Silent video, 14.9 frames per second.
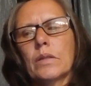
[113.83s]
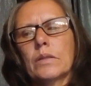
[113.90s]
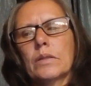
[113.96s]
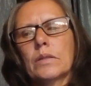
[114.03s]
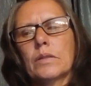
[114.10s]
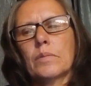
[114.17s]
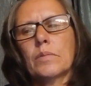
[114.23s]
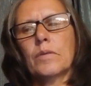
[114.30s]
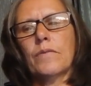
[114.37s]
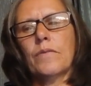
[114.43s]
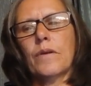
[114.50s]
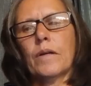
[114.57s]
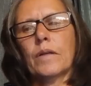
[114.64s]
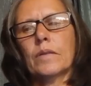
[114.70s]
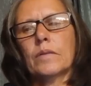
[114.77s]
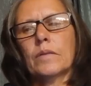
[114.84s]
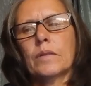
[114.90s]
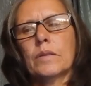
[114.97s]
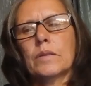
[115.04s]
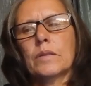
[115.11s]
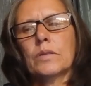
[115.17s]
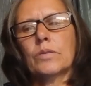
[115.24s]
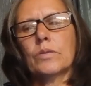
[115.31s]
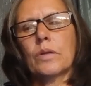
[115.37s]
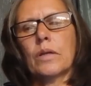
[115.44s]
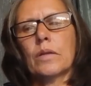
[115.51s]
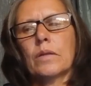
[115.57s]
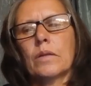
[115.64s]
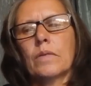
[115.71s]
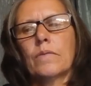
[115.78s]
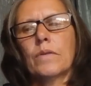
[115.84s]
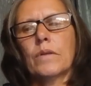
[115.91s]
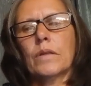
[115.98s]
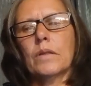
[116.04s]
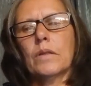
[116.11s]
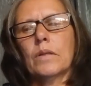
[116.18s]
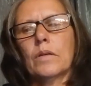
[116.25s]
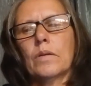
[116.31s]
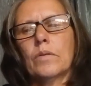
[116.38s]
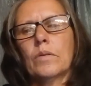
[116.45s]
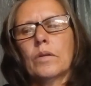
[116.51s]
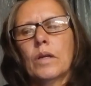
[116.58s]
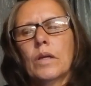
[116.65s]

The semifinalist drawing video